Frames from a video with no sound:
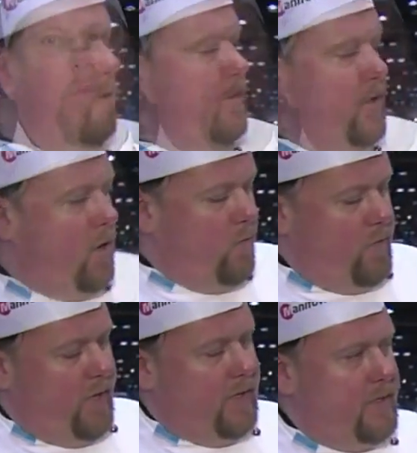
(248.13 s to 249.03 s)
So
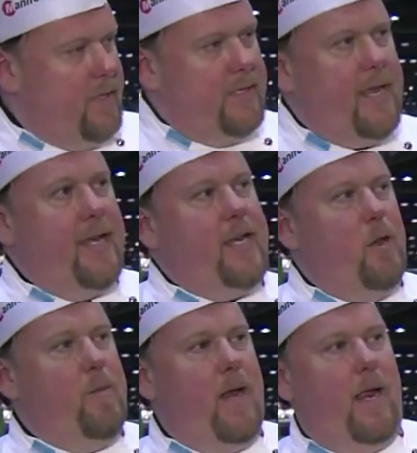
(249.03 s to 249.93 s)
the
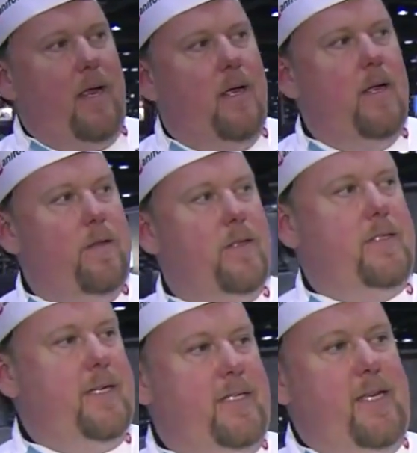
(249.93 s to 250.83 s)
1010 Mini, the
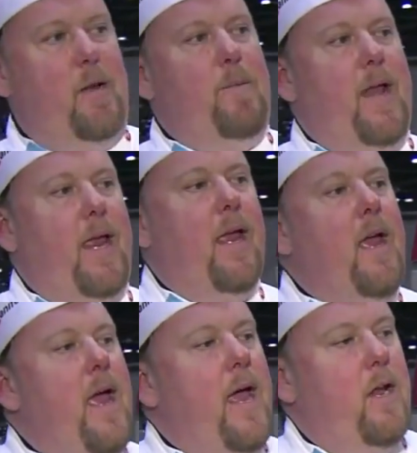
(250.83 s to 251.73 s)
610 Mini,
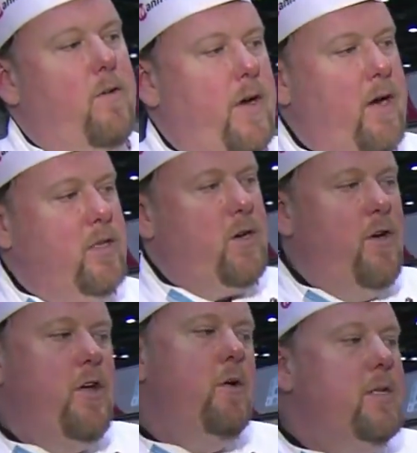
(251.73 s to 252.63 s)
and over here is our
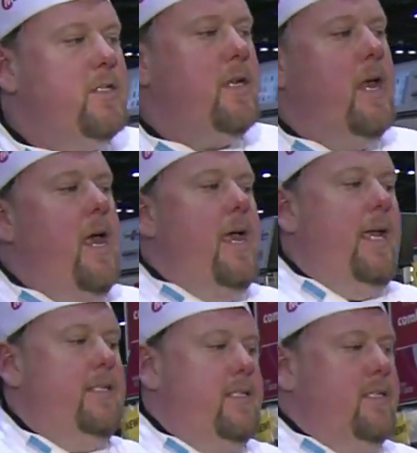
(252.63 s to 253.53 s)
newest.
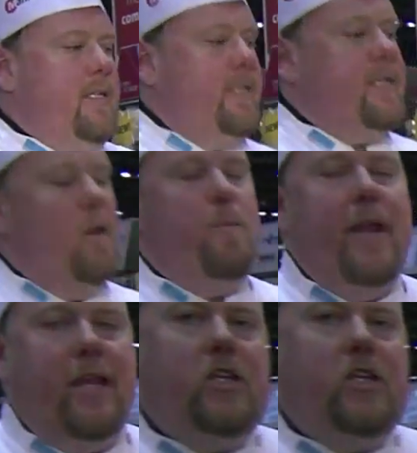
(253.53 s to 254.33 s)
It's the 610 Mini